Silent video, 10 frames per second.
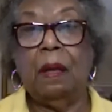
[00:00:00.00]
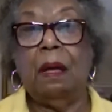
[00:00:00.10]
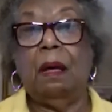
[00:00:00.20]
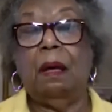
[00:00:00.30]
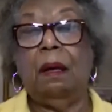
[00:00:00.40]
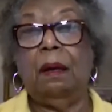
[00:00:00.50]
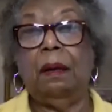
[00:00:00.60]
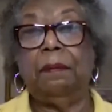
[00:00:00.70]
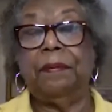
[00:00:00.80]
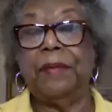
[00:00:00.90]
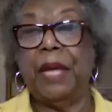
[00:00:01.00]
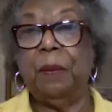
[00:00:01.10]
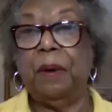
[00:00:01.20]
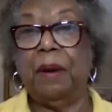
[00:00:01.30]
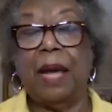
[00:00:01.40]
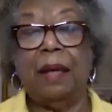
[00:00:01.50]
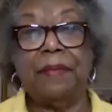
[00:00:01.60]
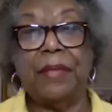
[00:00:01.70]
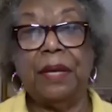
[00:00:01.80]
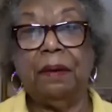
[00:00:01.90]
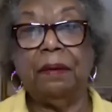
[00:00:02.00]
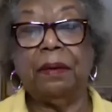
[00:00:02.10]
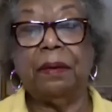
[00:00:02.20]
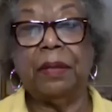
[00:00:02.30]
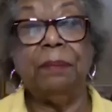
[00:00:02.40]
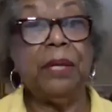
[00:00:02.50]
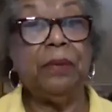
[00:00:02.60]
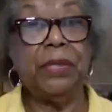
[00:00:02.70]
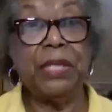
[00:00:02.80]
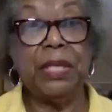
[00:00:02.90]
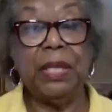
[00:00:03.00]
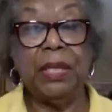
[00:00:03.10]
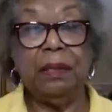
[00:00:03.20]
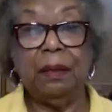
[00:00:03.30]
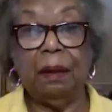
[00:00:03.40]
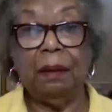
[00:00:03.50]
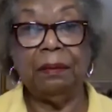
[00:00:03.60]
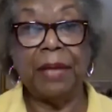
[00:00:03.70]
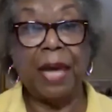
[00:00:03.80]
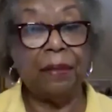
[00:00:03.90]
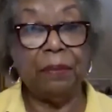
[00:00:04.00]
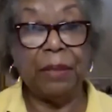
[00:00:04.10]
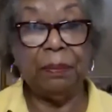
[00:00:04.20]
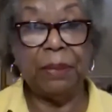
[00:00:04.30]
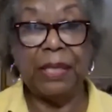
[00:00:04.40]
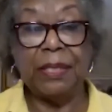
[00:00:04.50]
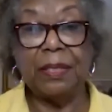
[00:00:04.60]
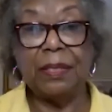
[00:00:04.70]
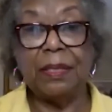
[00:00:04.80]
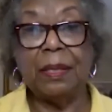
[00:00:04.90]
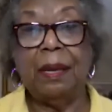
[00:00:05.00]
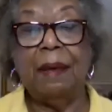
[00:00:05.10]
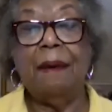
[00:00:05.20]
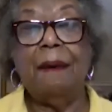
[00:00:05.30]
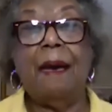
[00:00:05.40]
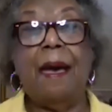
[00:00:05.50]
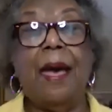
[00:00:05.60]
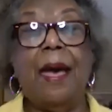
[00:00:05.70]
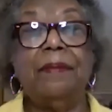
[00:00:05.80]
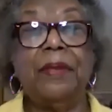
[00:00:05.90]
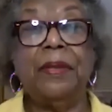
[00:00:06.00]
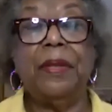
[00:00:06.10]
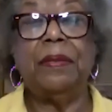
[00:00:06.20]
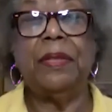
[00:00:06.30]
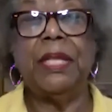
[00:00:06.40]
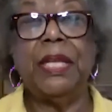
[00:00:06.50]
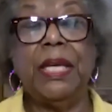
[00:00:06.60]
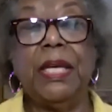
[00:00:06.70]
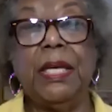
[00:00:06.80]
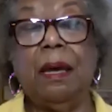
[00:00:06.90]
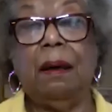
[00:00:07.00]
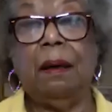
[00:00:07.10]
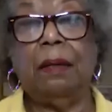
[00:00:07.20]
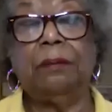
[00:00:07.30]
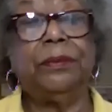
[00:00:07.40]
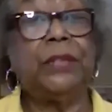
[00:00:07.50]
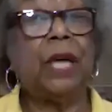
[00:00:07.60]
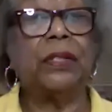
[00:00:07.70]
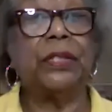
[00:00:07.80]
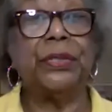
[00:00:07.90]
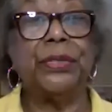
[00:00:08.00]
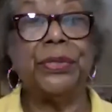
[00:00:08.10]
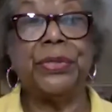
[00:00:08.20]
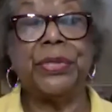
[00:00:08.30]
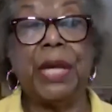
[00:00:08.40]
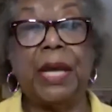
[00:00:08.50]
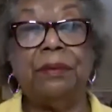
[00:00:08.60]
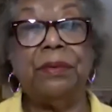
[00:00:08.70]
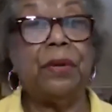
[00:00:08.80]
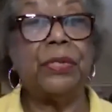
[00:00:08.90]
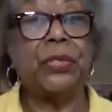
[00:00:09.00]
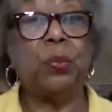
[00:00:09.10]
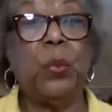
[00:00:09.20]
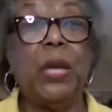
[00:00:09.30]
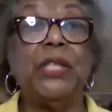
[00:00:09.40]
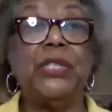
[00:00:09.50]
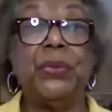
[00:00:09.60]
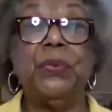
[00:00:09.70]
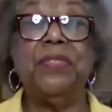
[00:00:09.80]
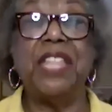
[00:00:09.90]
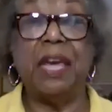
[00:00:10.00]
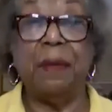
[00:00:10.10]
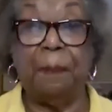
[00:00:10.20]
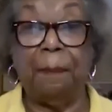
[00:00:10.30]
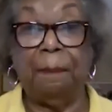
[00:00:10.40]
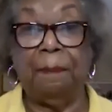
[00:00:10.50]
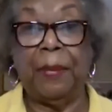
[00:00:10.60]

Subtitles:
They were at their community gathering places. And the doctors and nurse went to them.